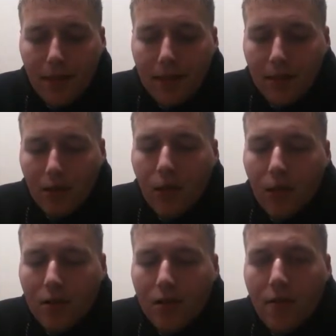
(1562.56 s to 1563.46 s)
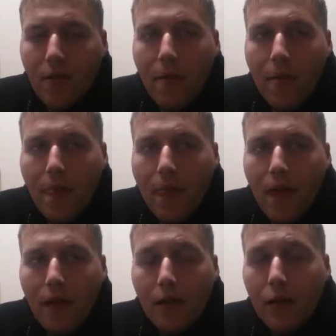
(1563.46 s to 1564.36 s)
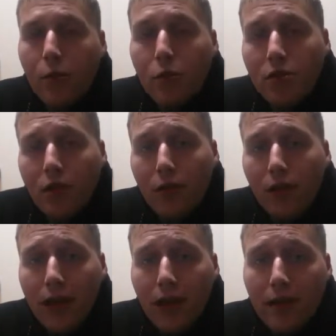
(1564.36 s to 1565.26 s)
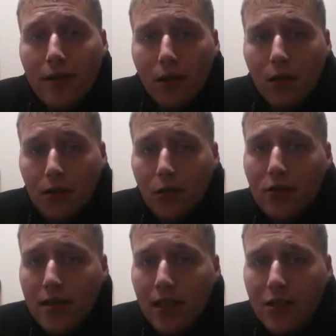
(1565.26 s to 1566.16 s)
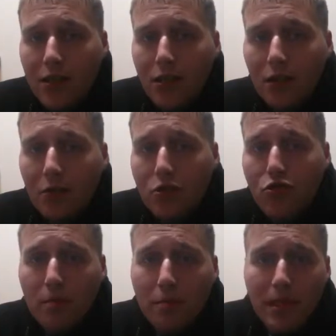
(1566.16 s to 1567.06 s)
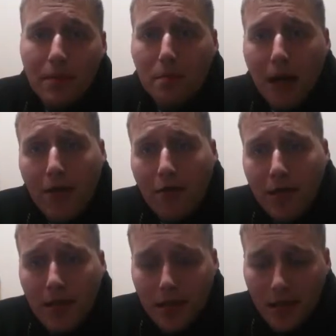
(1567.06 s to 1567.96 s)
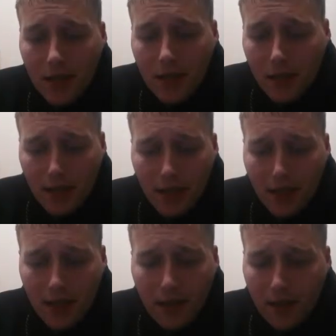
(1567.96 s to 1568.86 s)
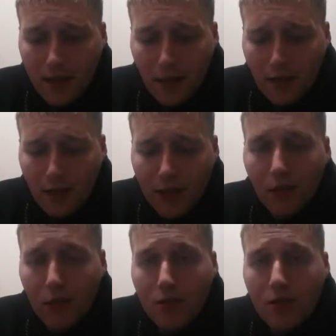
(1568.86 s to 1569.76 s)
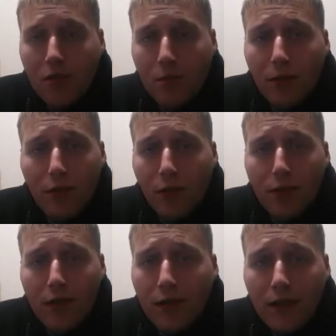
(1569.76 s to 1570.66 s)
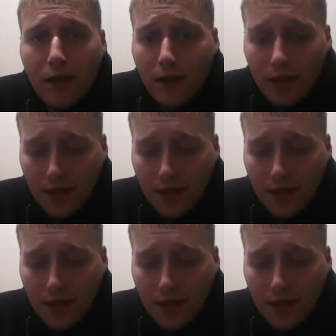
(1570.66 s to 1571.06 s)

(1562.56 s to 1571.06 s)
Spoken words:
He's got goons on there. He's got a good selection of goons, drip tips, batteries. A lot of them are clones, some are authentic.